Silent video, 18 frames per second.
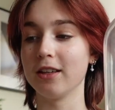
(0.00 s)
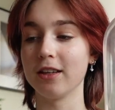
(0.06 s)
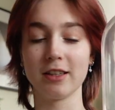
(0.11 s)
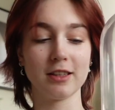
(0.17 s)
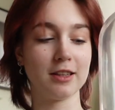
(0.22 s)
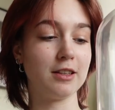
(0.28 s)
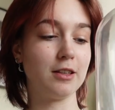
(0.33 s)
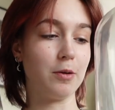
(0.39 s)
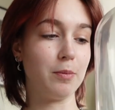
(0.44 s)

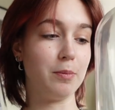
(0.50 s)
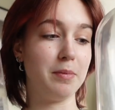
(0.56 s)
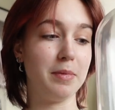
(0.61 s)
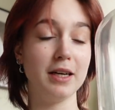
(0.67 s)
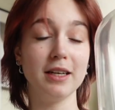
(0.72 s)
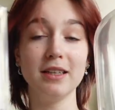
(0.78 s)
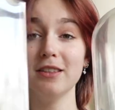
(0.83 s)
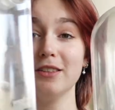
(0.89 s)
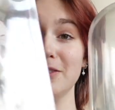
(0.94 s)
Like, they're
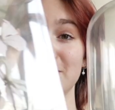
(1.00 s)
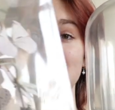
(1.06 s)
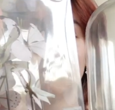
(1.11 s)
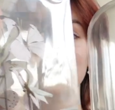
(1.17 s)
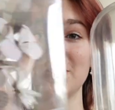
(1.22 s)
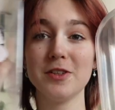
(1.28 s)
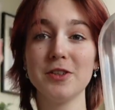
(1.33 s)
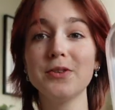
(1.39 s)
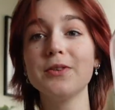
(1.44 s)
made
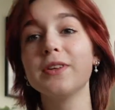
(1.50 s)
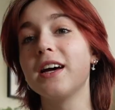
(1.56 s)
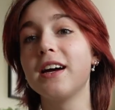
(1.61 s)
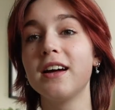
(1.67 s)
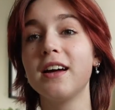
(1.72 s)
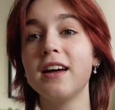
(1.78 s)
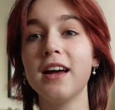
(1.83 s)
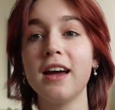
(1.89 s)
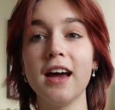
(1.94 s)
to do
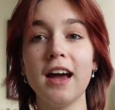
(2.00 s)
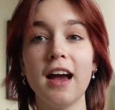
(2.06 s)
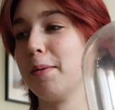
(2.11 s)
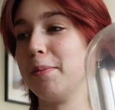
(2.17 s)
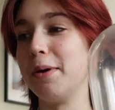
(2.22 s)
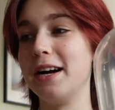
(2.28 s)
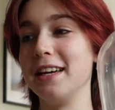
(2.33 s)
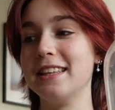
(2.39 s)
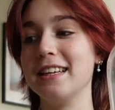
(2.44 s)
that,
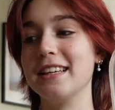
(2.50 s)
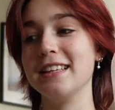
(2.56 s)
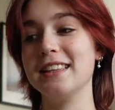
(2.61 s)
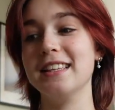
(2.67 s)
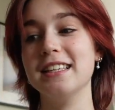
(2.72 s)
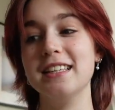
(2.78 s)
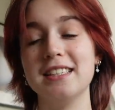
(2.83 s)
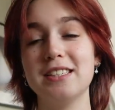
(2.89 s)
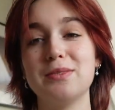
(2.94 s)
but I think
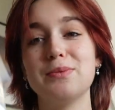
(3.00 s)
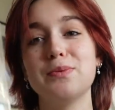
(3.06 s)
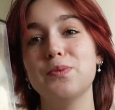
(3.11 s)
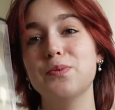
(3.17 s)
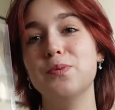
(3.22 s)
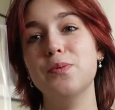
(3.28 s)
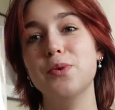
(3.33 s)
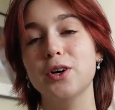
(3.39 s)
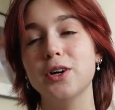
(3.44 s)
this
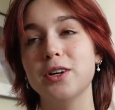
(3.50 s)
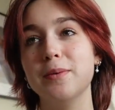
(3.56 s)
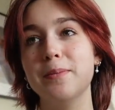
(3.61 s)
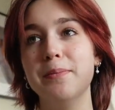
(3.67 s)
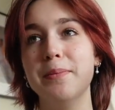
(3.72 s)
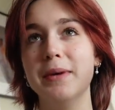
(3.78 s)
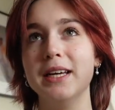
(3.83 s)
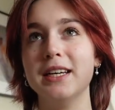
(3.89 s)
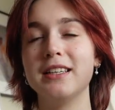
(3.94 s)
would
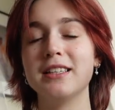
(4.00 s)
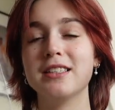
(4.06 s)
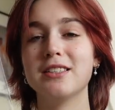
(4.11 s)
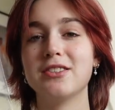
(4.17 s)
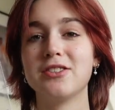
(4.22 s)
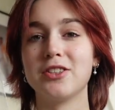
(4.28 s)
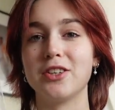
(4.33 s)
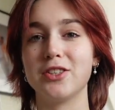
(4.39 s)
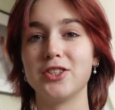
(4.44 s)
make
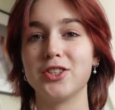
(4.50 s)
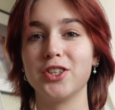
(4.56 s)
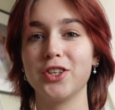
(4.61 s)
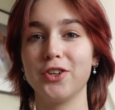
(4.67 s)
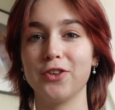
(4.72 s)
such a